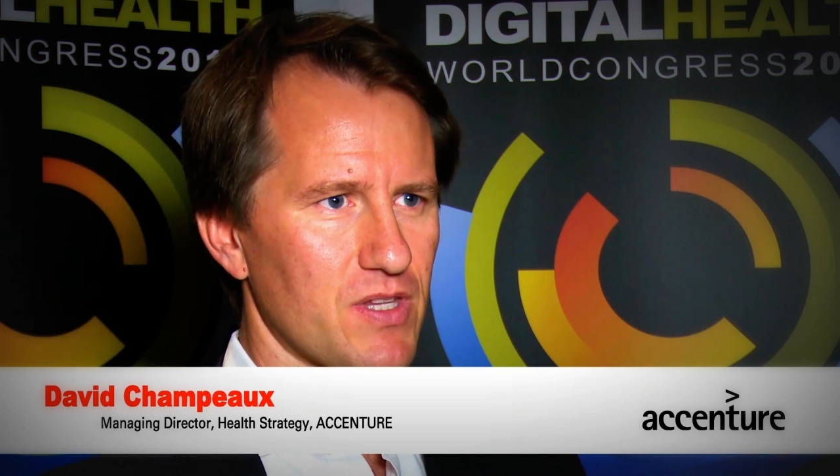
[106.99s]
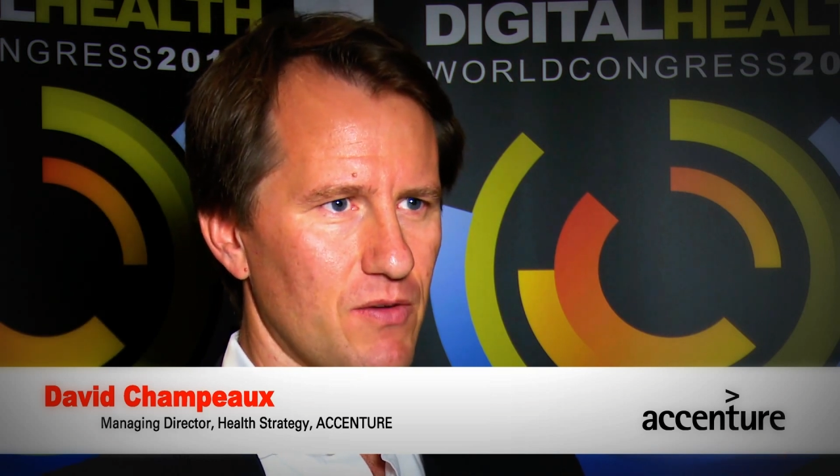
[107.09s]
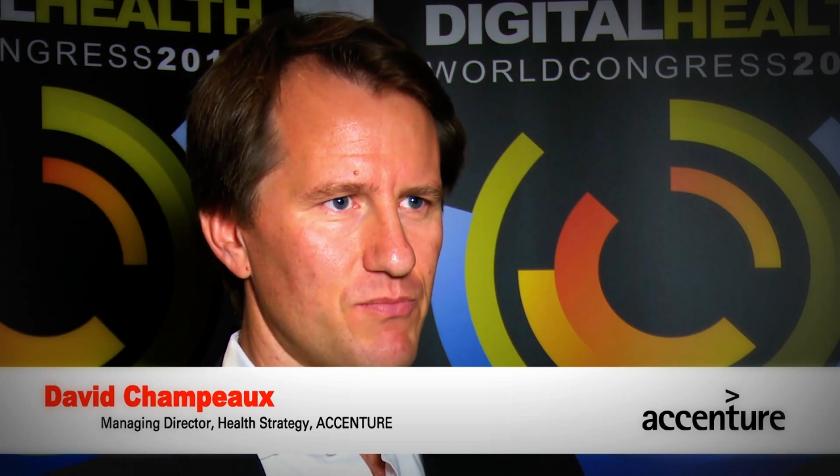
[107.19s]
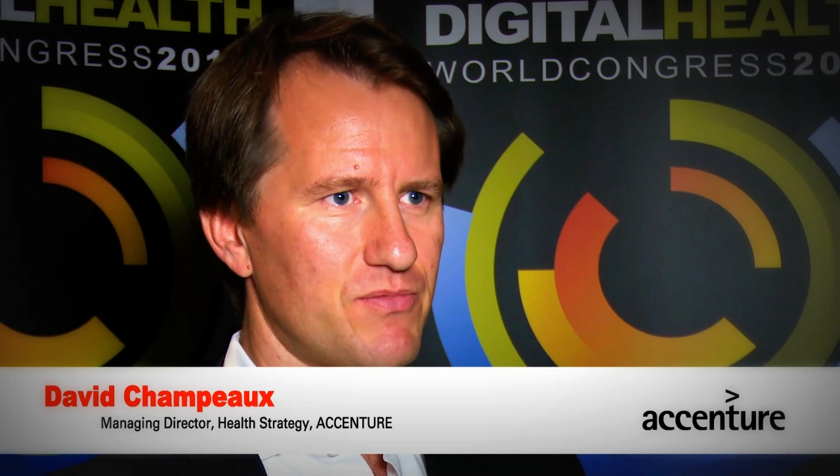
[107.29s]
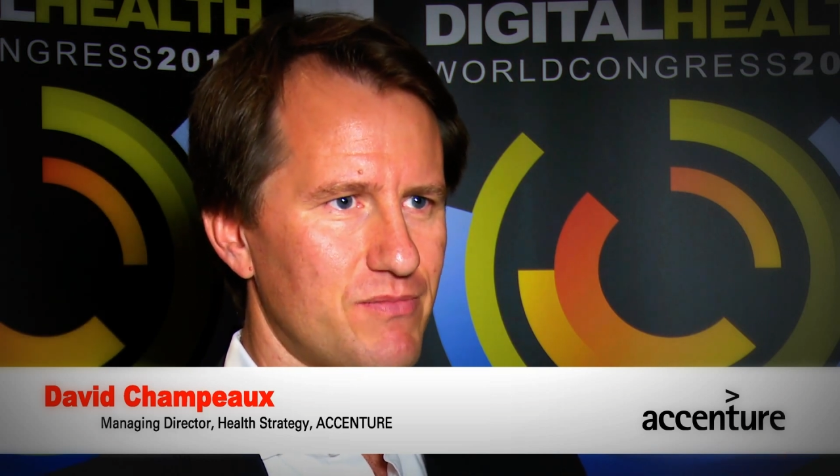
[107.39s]

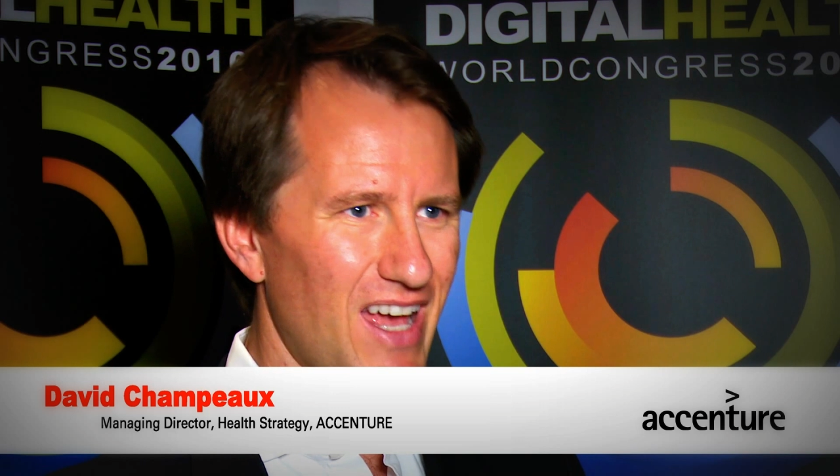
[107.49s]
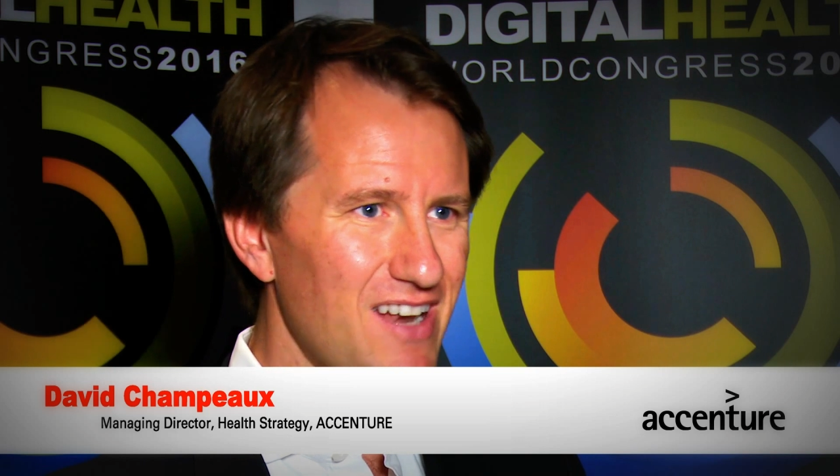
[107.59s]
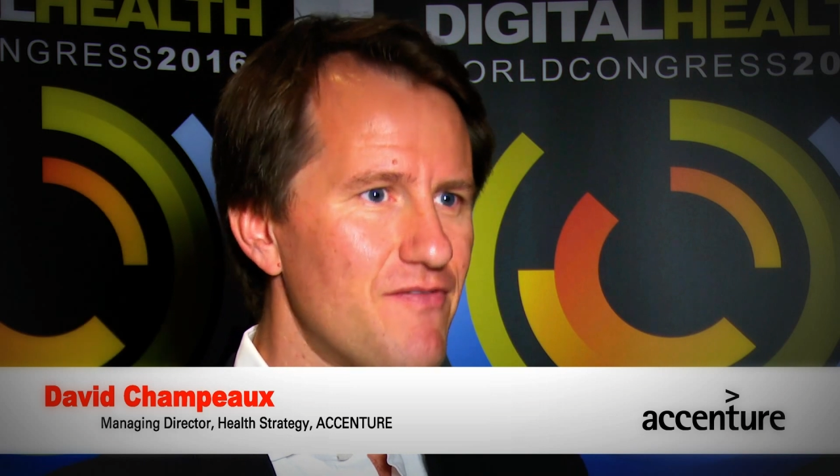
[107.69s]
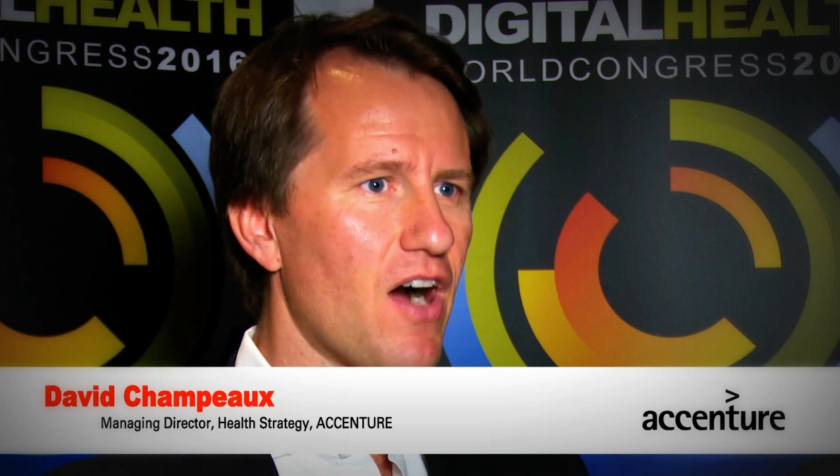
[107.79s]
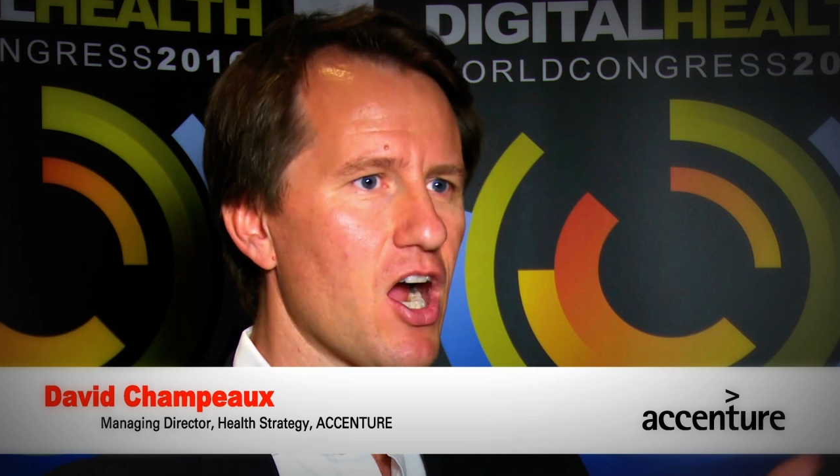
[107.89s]
you know,
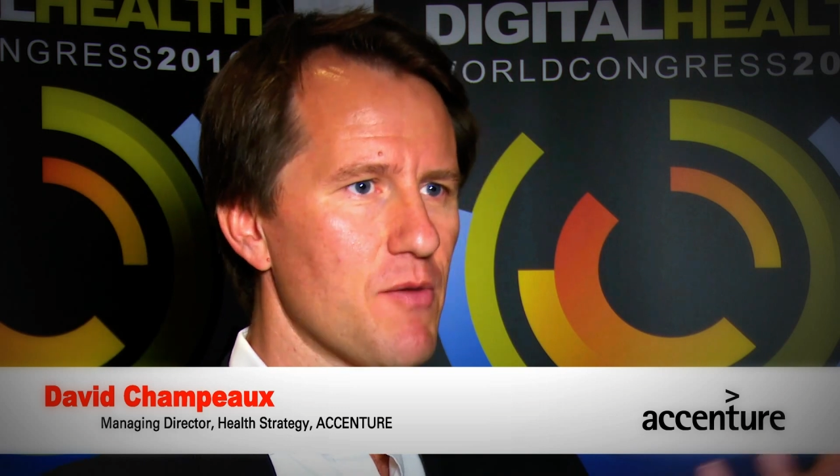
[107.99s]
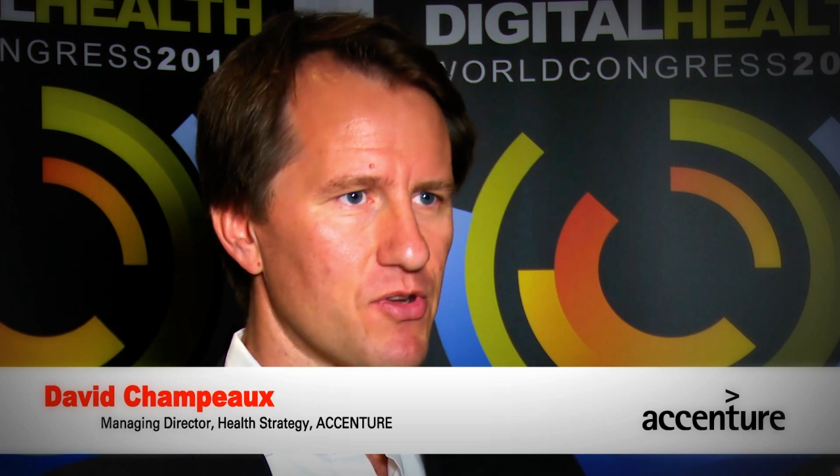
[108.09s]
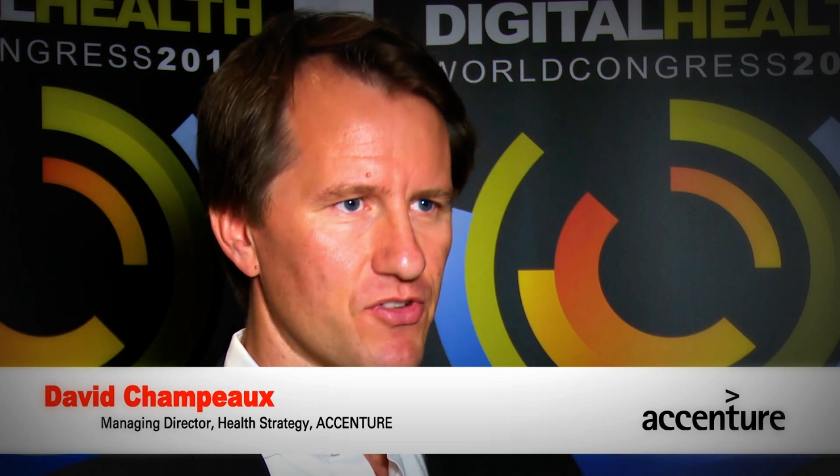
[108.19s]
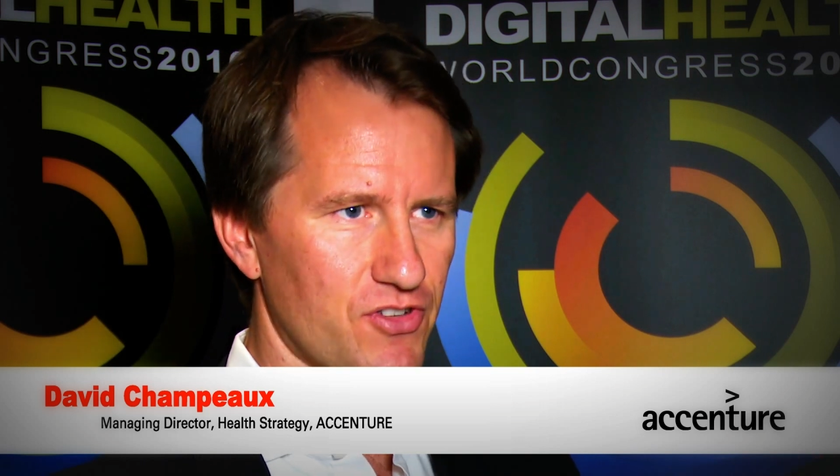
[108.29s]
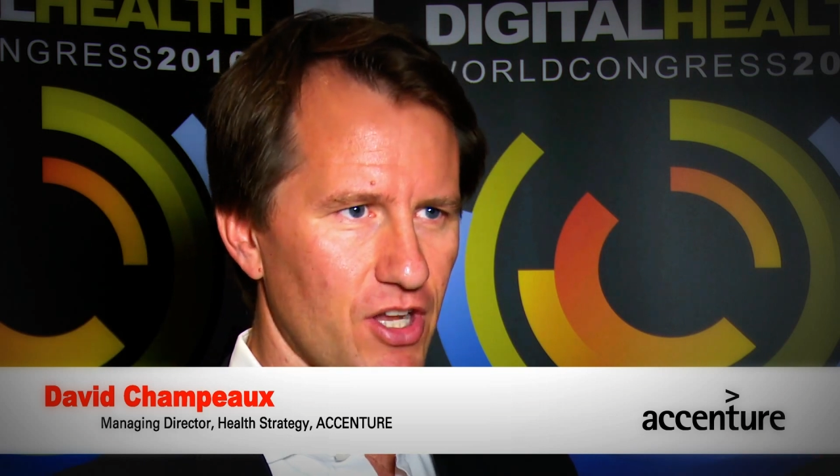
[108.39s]
environments,